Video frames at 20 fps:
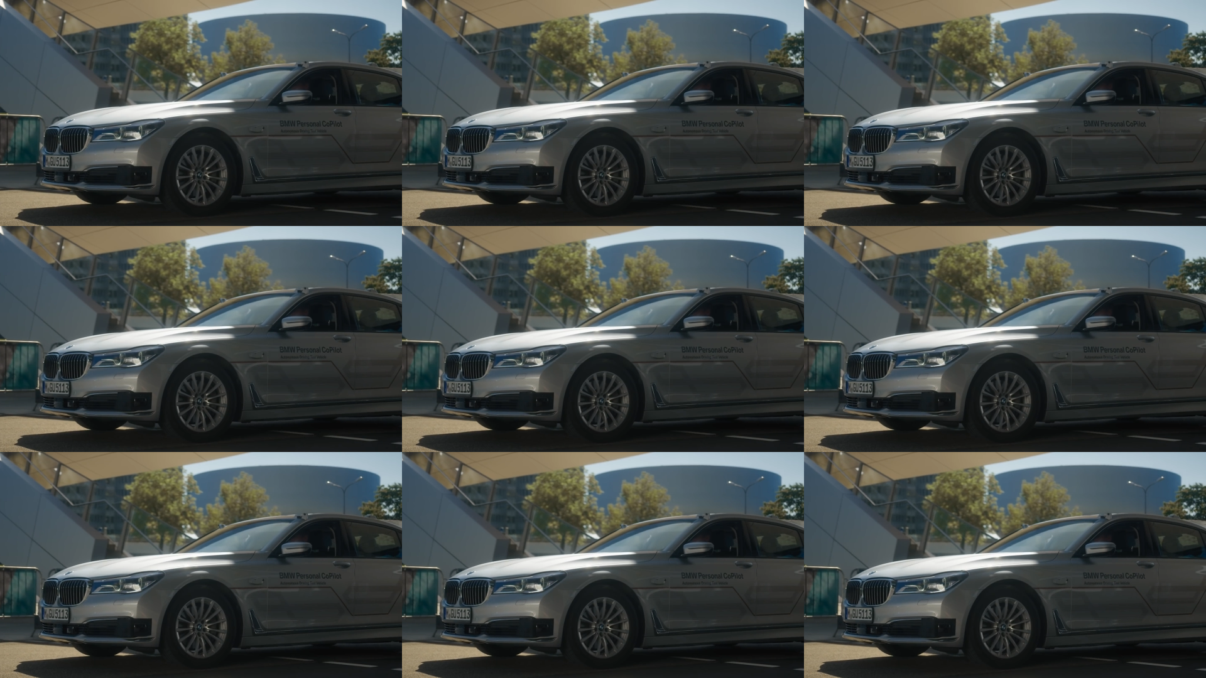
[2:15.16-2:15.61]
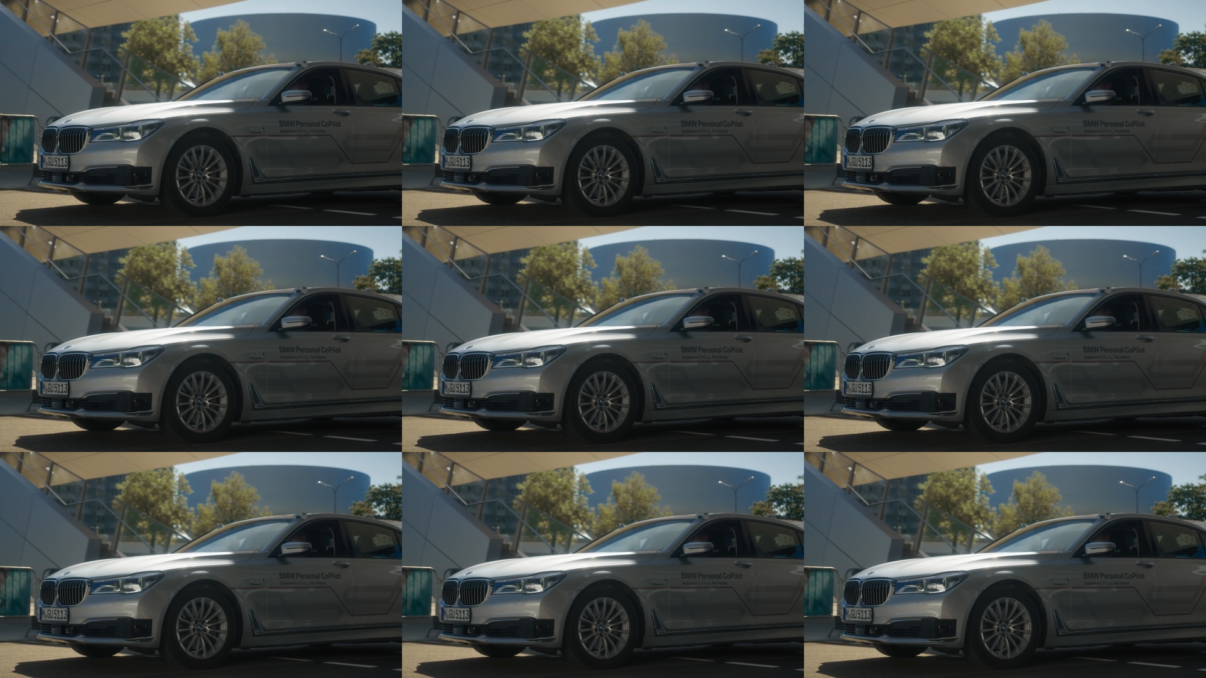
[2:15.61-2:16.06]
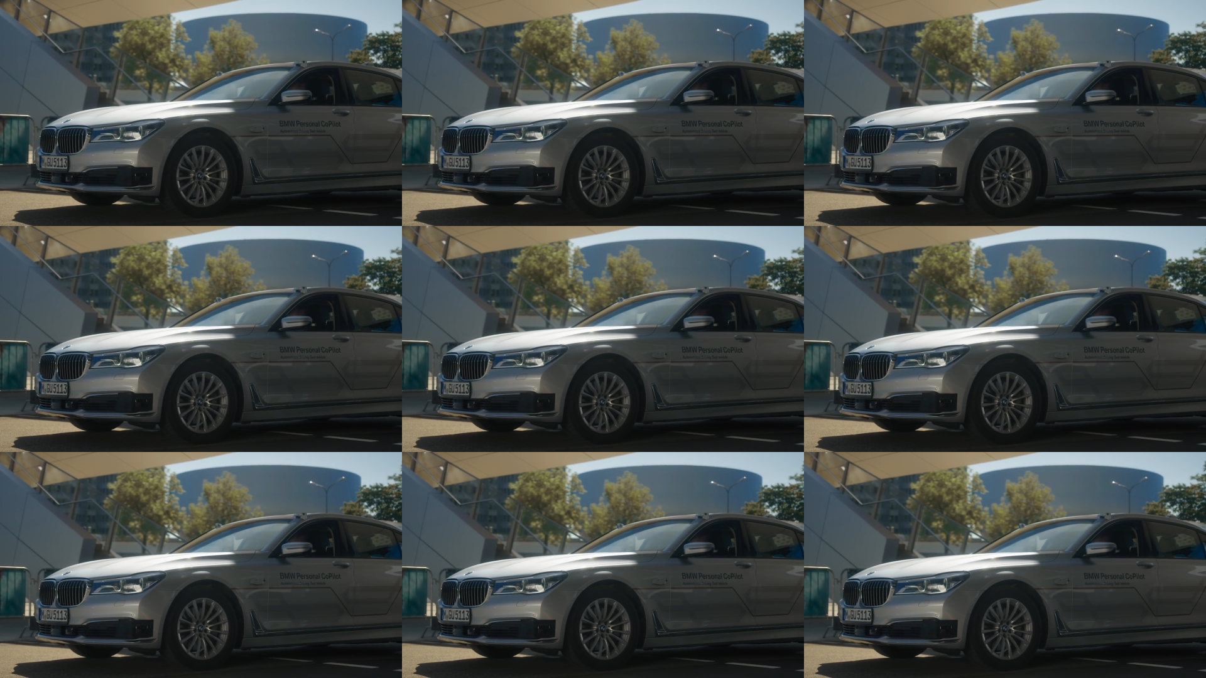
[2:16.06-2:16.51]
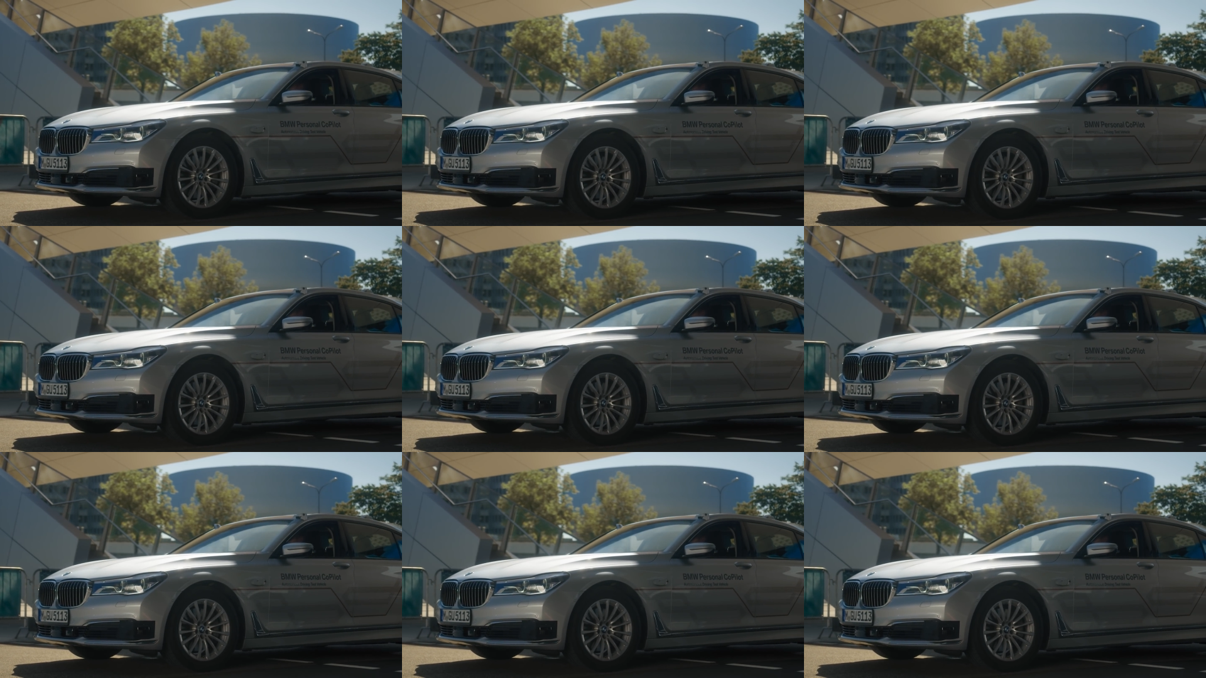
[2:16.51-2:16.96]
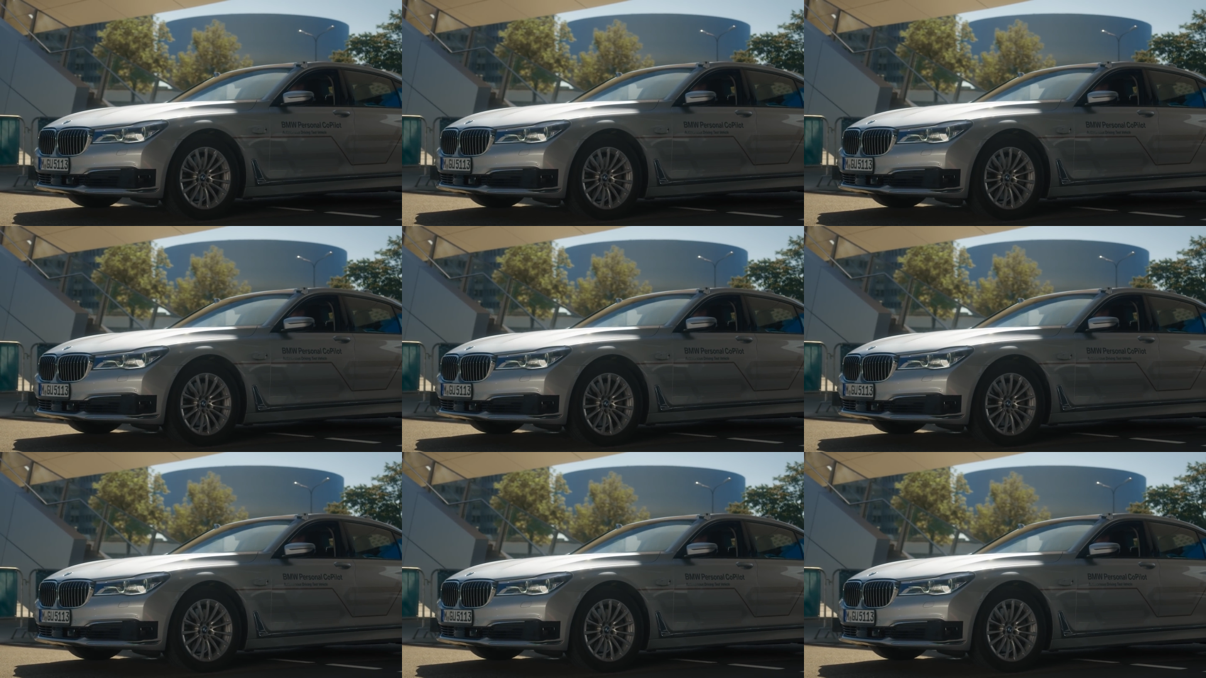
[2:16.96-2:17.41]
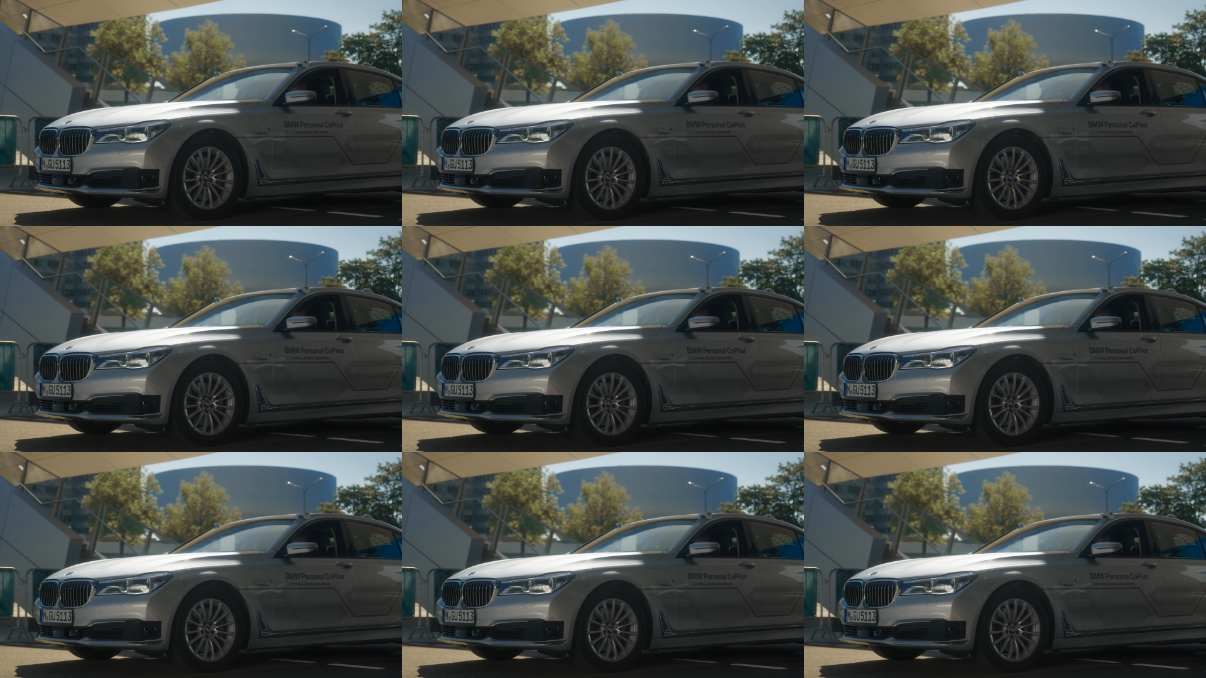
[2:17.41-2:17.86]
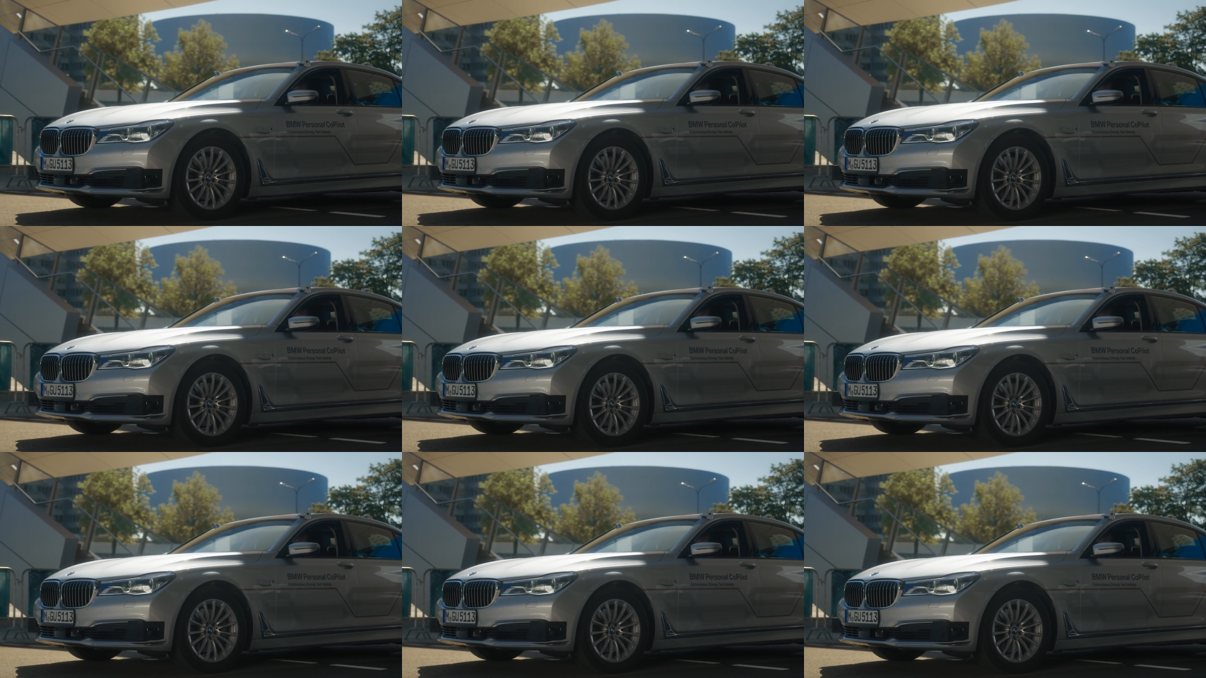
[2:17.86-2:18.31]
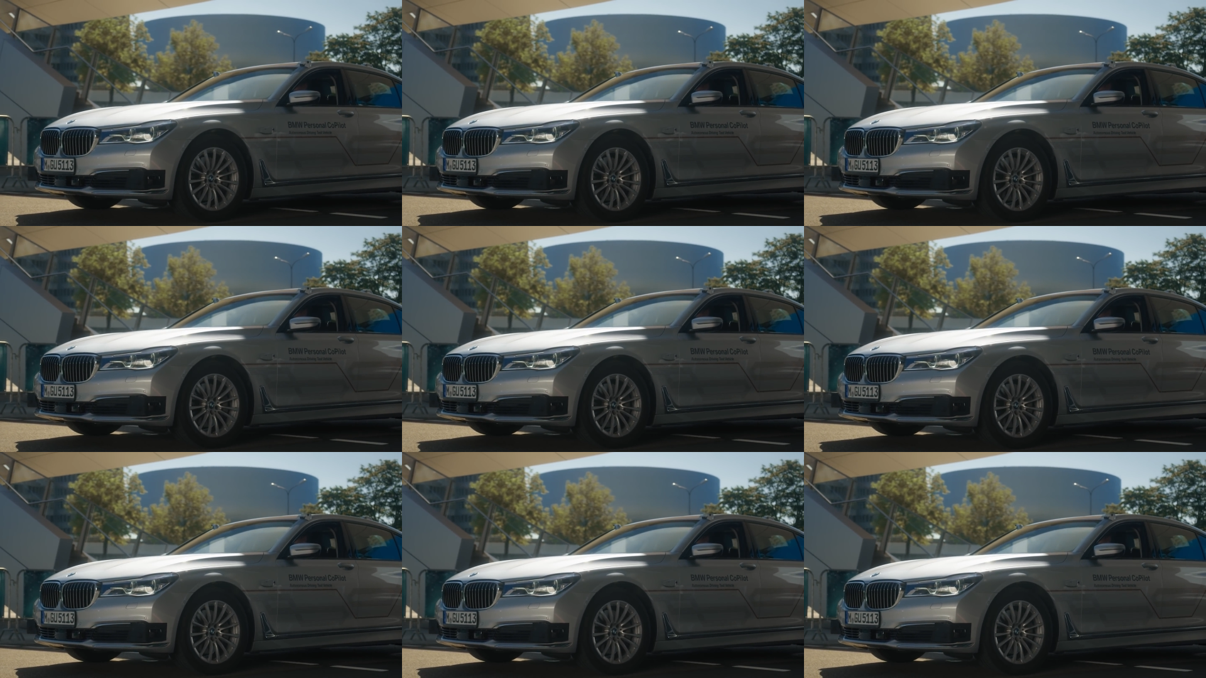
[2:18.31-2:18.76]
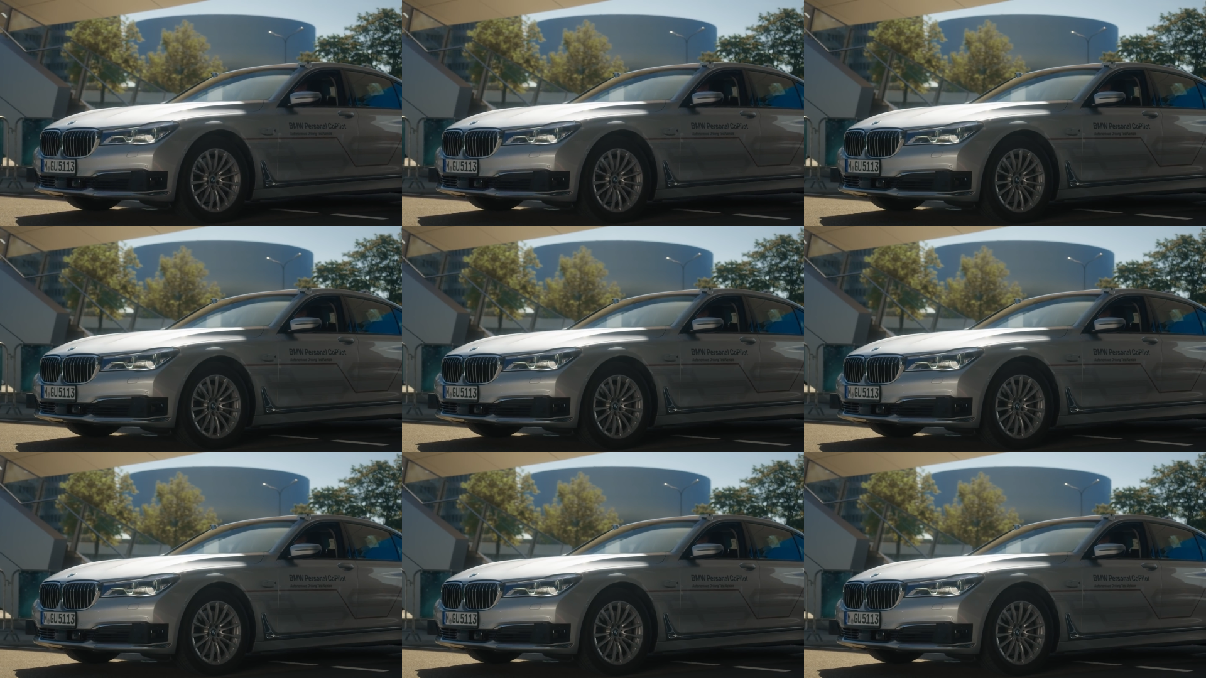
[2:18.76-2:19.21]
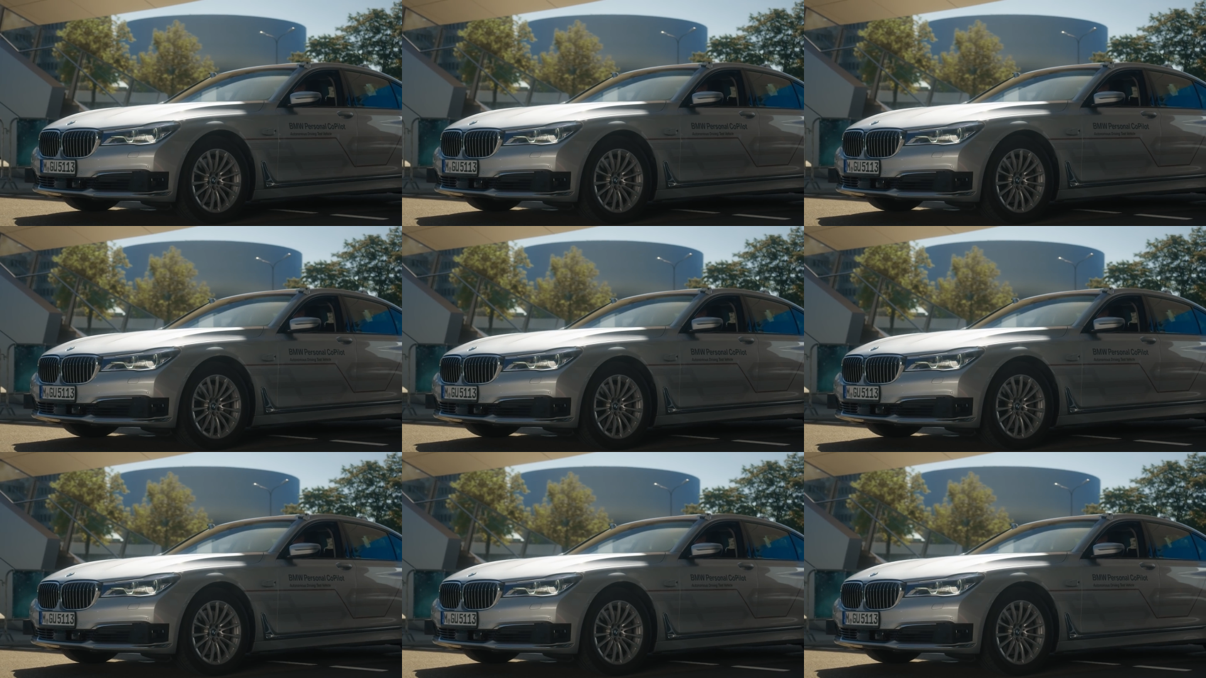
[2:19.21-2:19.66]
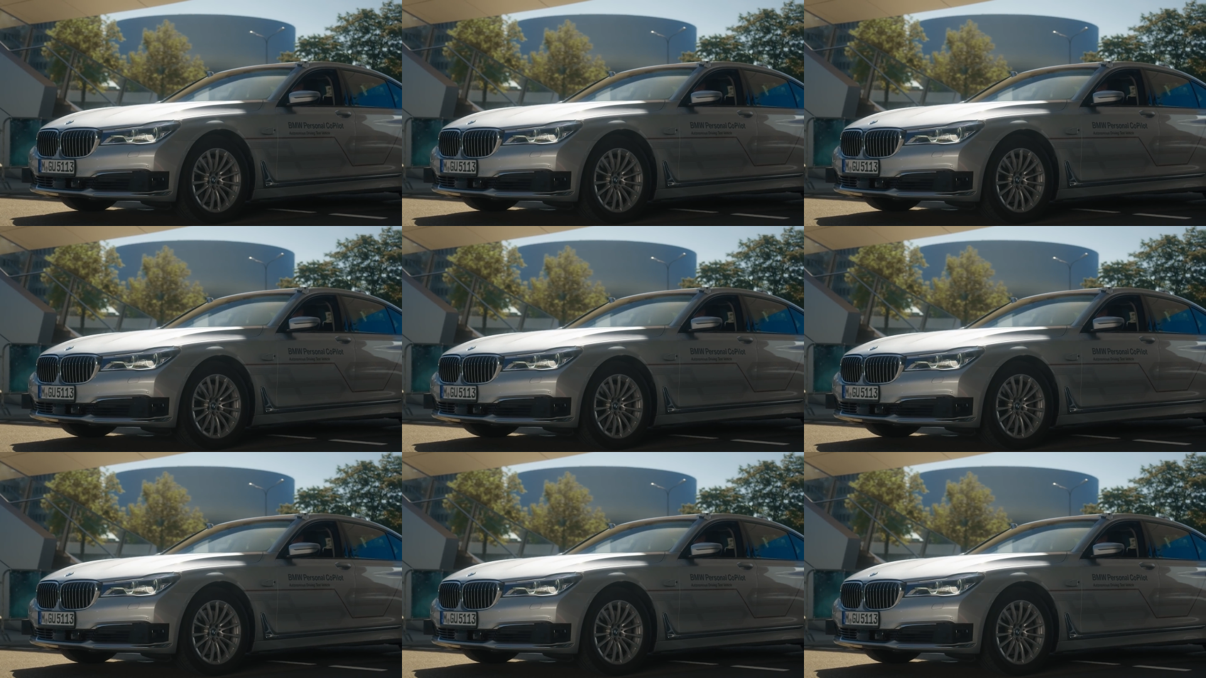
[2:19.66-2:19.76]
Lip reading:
[unreadable: no face in view]